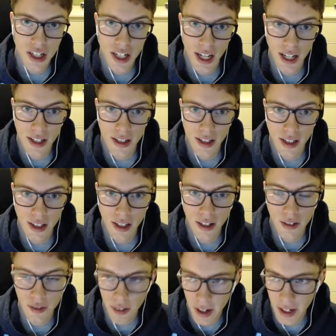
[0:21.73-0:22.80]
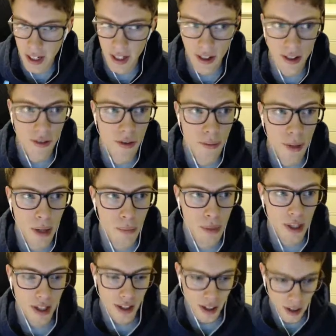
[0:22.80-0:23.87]
chance of finding
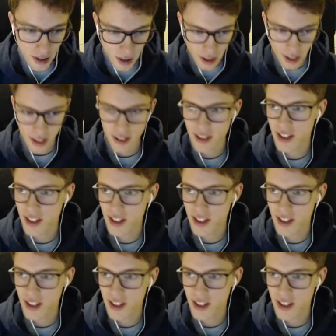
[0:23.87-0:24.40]
Ribombee here, and